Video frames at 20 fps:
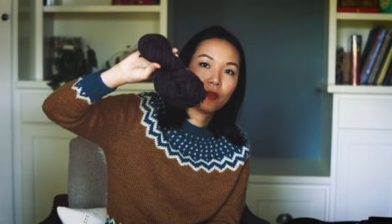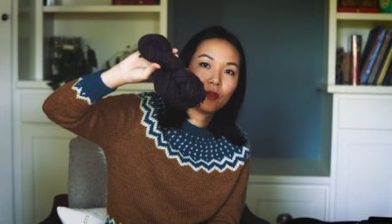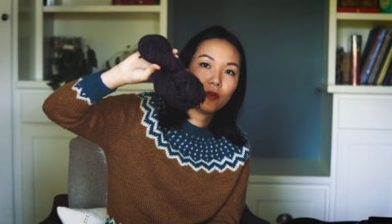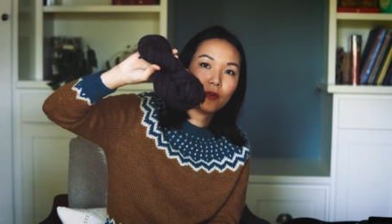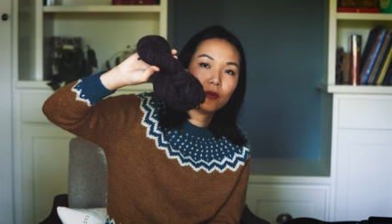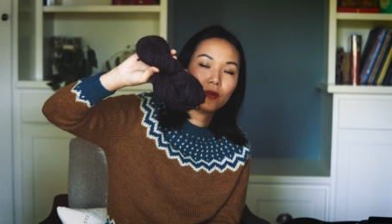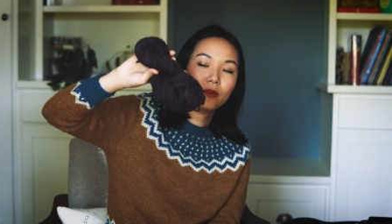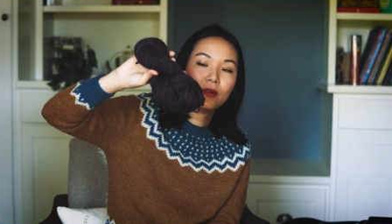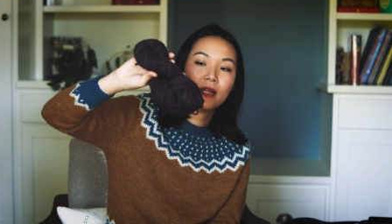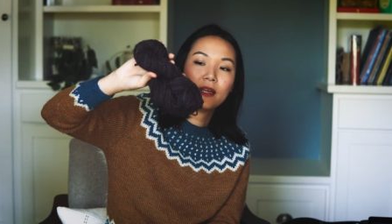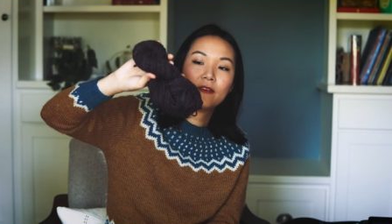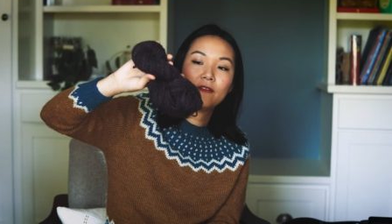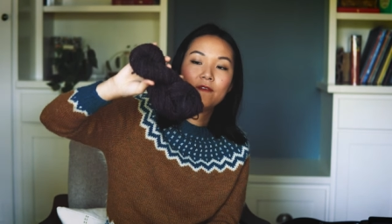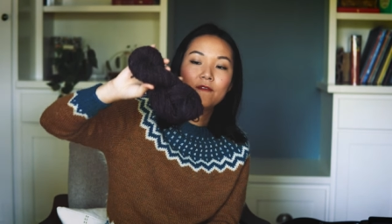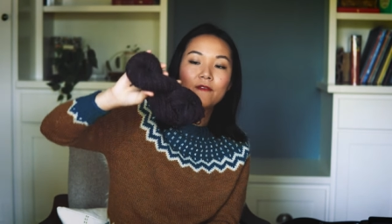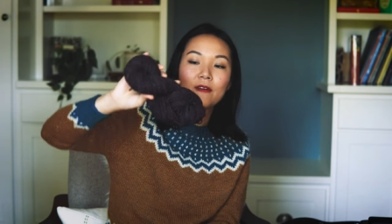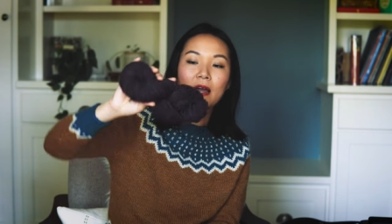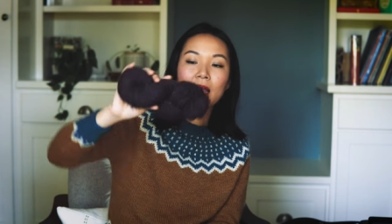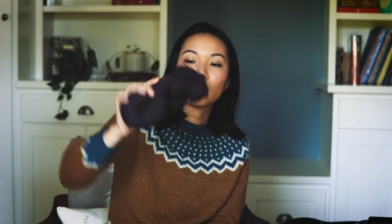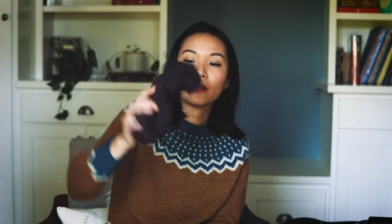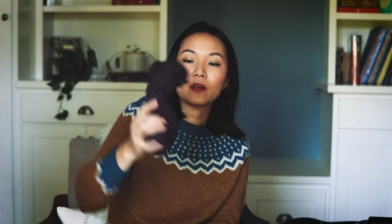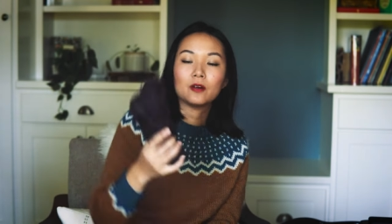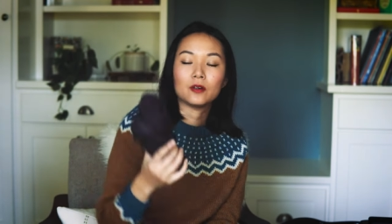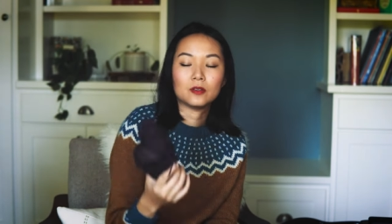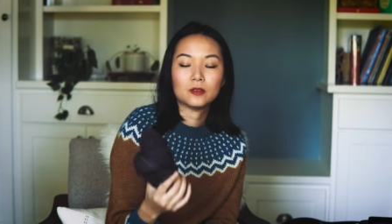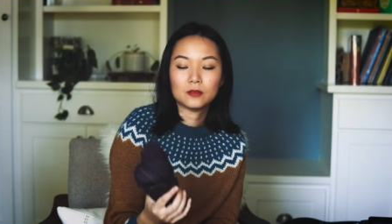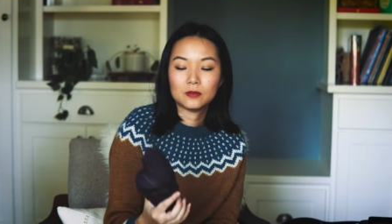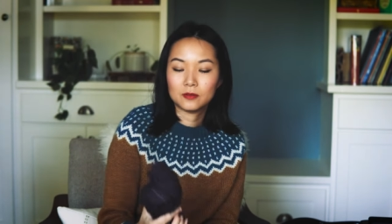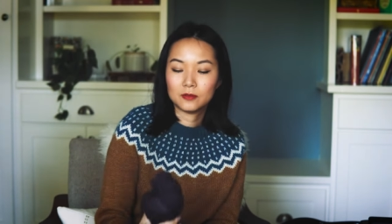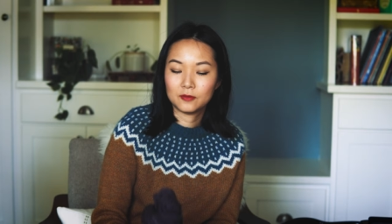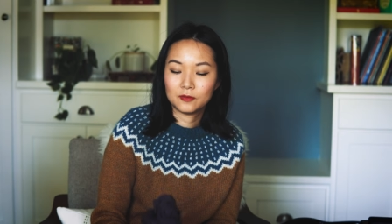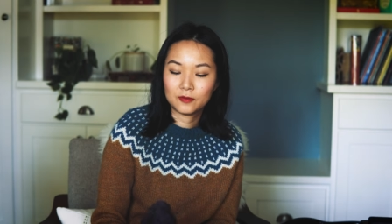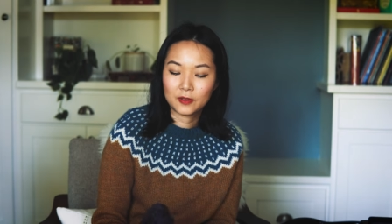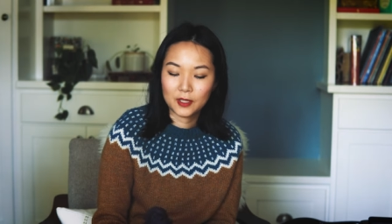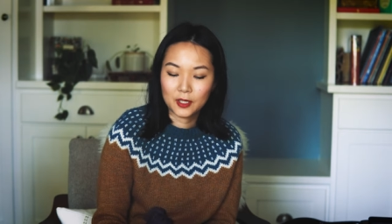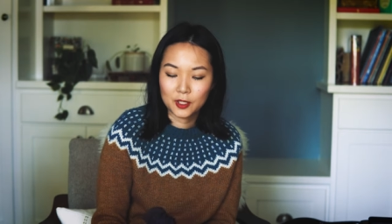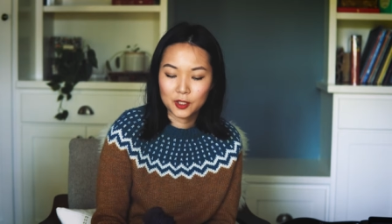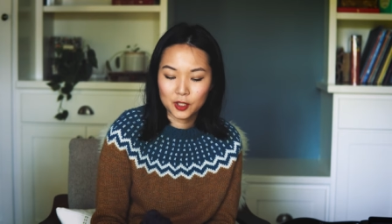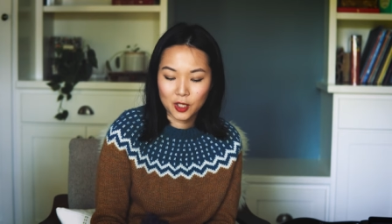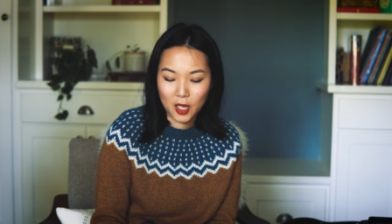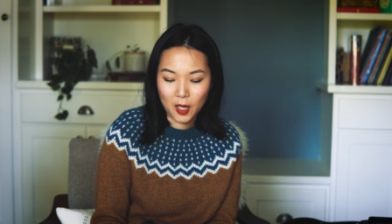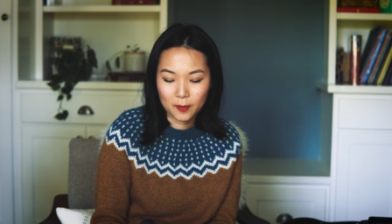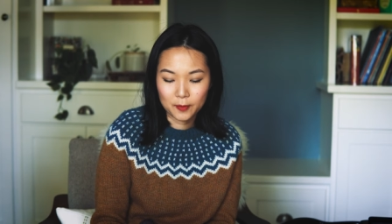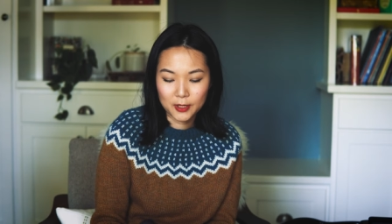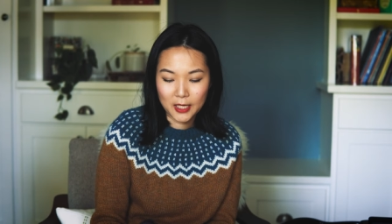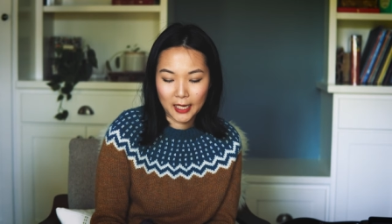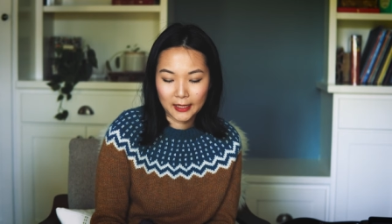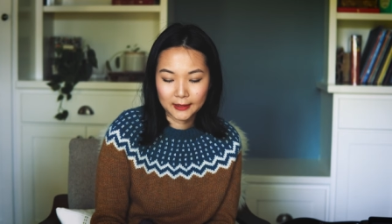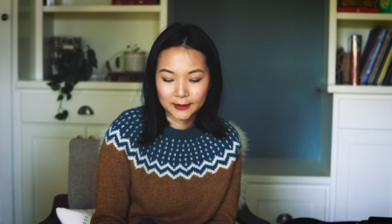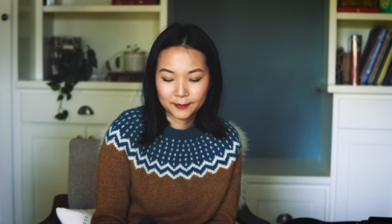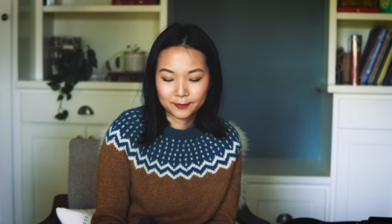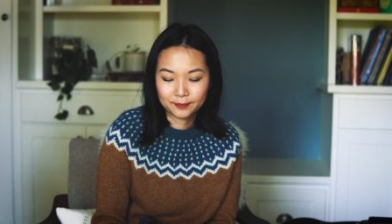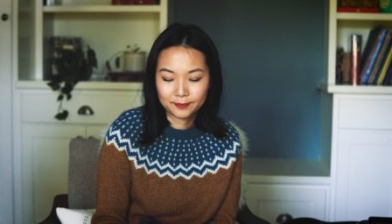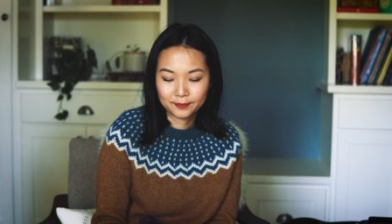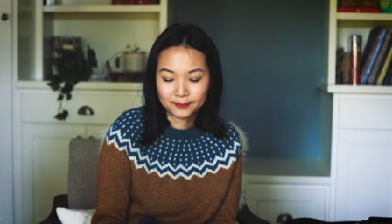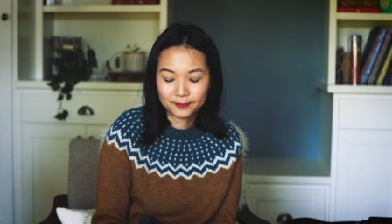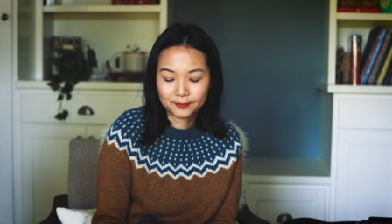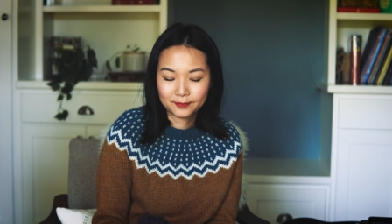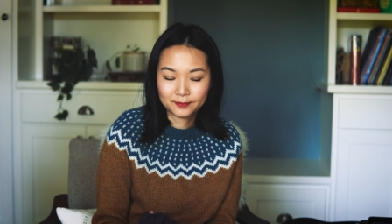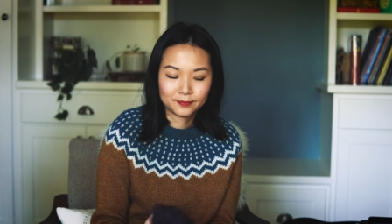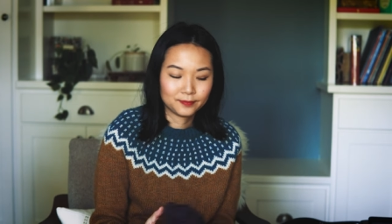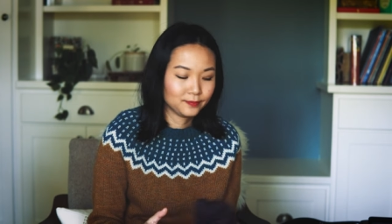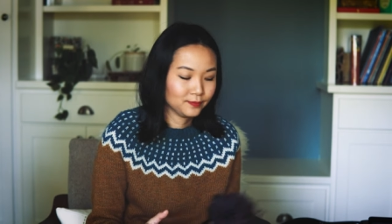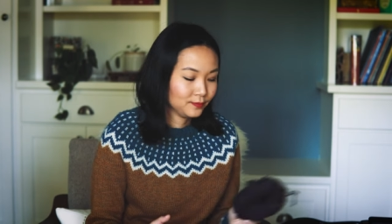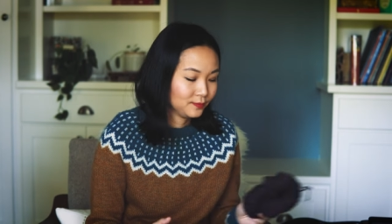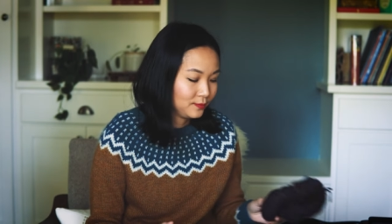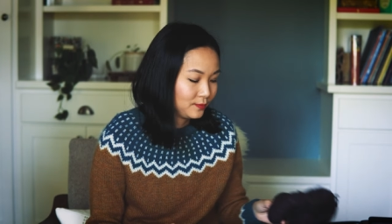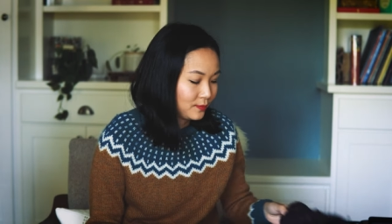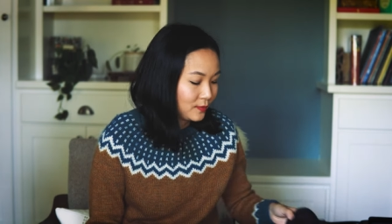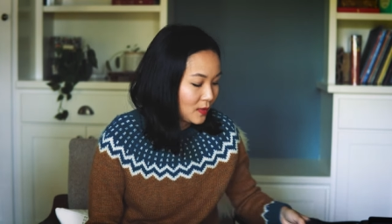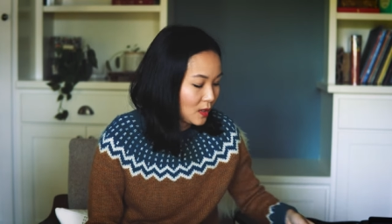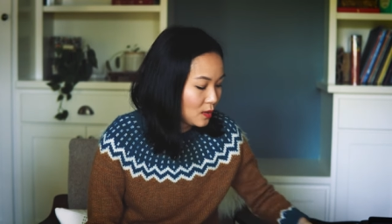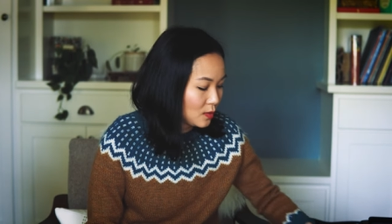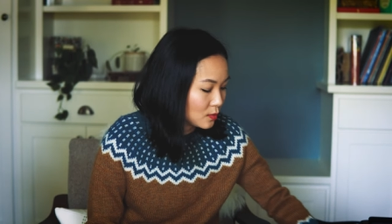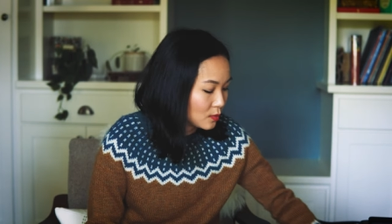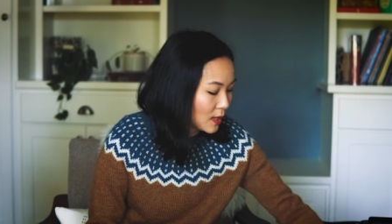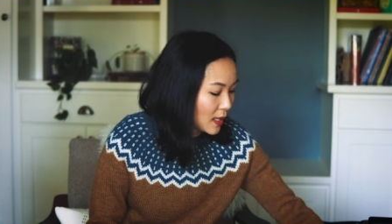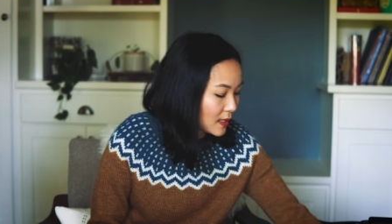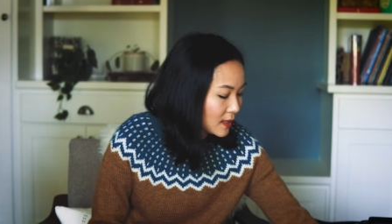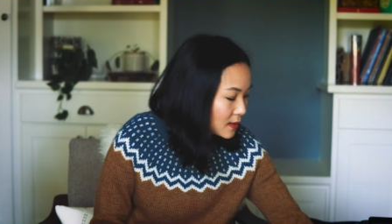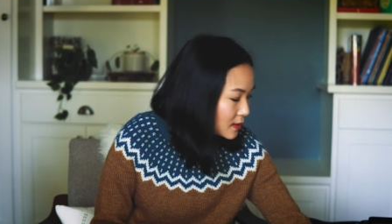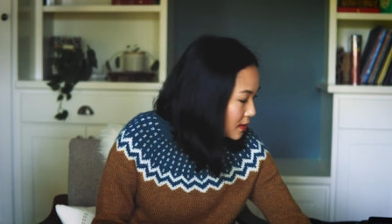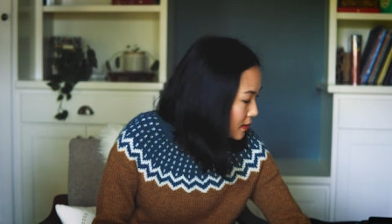third and final finished object. All right,